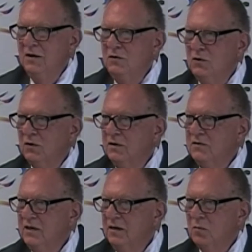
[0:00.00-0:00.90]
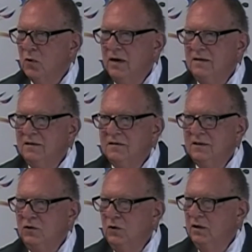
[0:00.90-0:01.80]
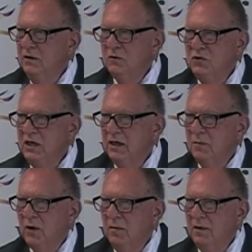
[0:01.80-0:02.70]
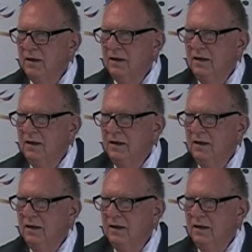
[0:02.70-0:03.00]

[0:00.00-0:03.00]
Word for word: You're going to sing praises and do a little jig probably.